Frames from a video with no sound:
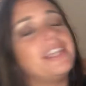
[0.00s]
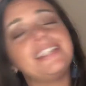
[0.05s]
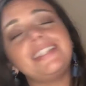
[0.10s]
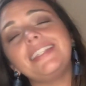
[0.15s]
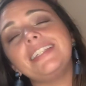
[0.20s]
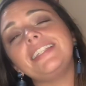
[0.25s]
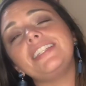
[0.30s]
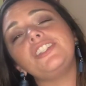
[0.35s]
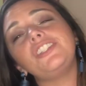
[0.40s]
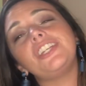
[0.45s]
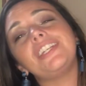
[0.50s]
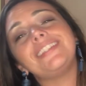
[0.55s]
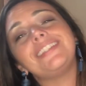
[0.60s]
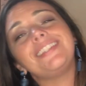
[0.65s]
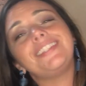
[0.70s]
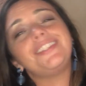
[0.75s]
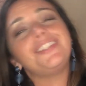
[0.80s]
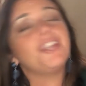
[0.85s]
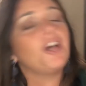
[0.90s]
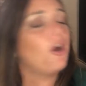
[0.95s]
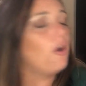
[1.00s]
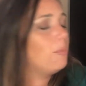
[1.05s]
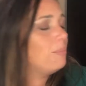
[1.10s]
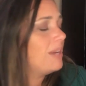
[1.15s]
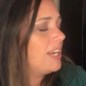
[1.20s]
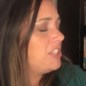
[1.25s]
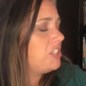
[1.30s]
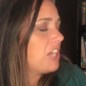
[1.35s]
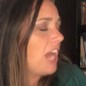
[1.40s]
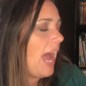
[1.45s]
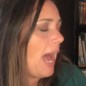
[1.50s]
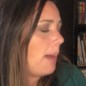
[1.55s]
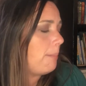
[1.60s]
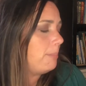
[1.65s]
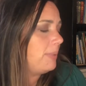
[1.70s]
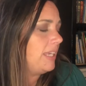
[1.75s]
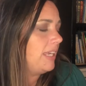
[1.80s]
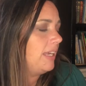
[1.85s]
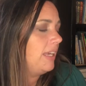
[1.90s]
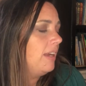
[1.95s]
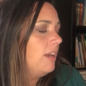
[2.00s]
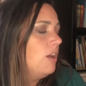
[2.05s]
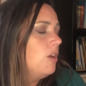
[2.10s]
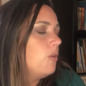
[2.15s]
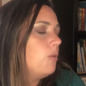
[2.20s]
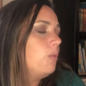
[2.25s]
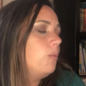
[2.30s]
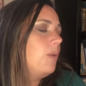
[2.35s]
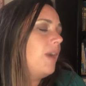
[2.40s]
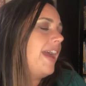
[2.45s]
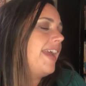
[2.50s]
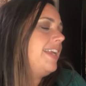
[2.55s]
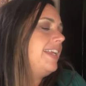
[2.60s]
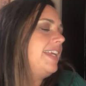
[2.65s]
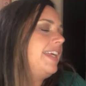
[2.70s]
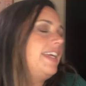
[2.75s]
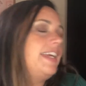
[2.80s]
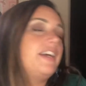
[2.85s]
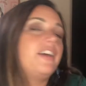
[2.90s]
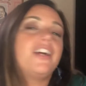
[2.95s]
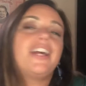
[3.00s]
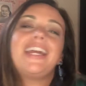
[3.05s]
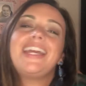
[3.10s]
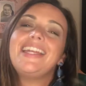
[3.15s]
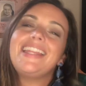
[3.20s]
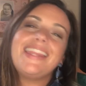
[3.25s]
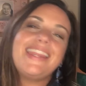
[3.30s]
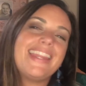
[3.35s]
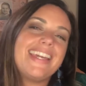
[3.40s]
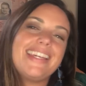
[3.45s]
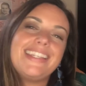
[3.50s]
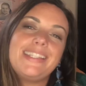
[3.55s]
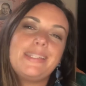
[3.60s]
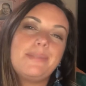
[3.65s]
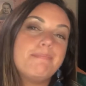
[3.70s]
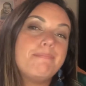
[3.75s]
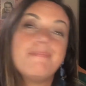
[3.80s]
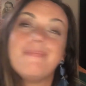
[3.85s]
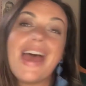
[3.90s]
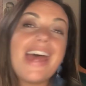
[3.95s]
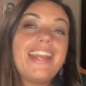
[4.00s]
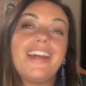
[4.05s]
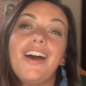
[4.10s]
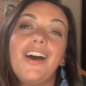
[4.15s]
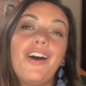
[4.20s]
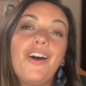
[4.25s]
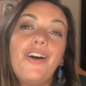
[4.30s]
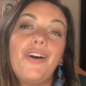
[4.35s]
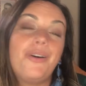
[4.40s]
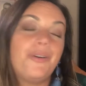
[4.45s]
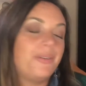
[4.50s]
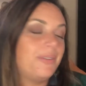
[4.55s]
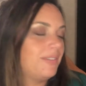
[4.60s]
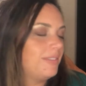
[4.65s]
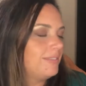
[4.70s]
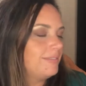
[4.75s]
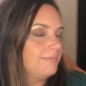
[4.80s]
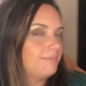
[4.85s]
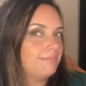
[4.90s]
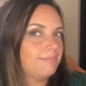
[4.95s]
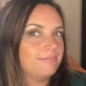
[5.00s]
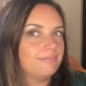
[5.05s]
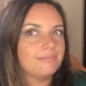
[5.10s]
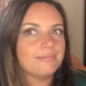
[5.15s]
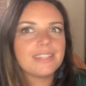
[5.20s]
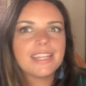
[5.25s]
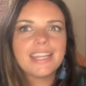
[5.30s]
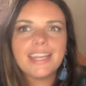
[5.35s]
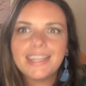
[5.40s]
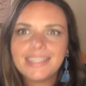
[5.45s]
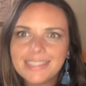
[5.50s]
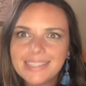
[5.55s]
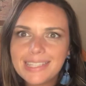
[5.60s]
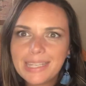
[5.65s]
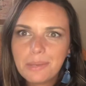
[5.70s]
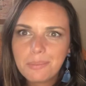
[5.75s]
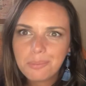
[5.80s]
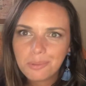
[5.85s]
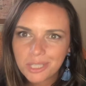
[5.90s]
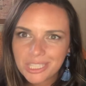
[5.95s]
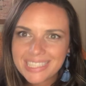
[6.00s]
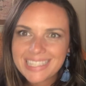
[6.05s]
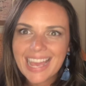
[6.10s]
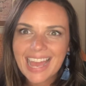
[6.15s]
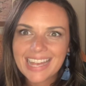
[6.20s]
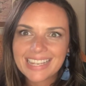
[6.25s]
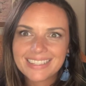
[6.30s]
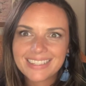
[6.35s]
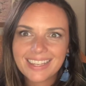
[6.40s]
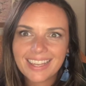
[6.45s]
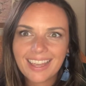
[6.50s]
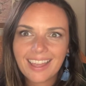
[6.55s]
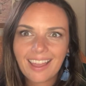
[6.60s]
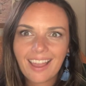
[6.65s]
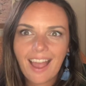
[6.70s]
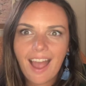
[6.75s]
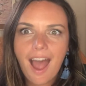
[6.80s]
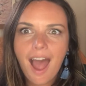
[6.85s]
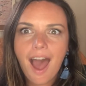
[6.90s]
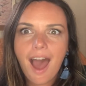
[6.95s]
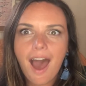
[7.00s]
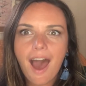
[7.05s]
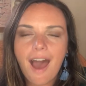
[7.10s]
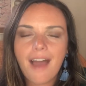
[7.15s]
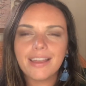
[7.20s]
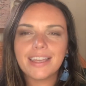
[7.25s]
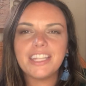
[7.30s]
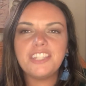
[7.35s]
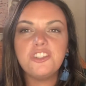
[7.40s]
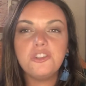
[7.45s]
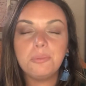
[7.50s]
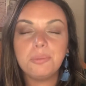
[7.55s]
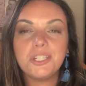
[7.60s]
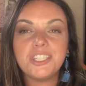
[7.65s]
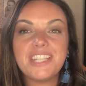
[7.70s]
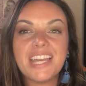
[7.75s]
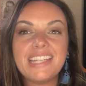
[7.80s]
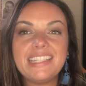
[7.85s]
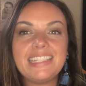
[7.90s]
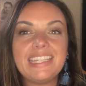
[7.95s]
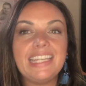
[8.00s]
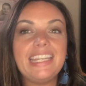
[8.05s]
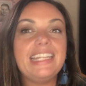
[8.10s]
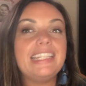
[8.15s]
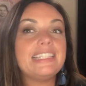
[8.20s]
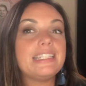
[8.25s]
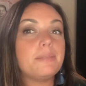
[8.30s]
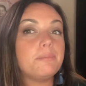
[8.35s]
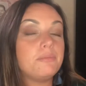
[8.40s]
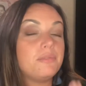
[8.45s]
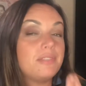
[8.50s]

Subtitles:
is just so much happy right here in this meadow. Is he pretending? Can you pretend to eat some